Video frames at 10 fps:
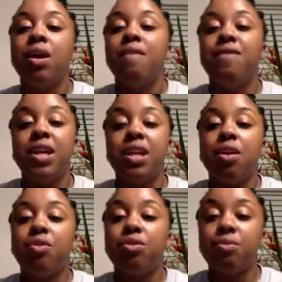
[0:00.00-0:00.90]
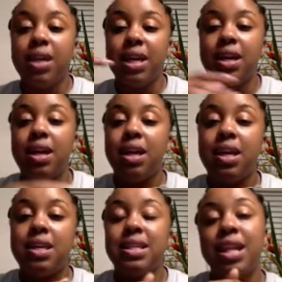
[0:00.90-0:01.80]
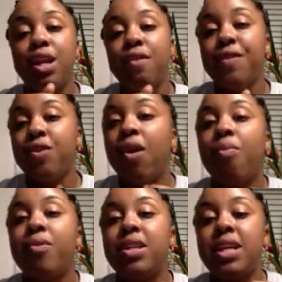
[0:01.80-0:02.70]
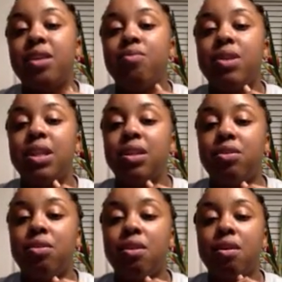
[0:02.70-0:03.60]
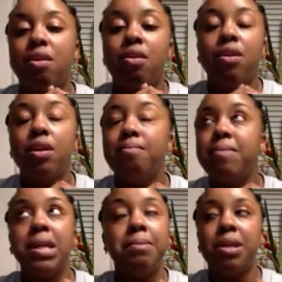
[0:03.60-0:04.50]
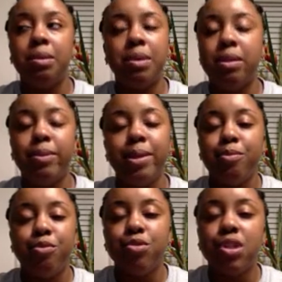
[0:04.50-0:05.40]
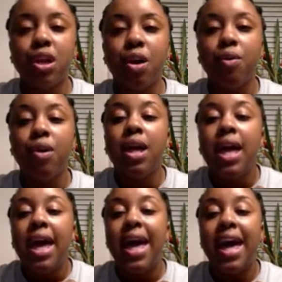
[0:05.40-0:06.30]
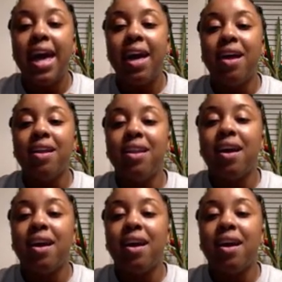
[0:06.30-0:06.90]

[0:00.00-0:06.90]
Video 3 is an interview Oprah did with a little girl many moons ago. And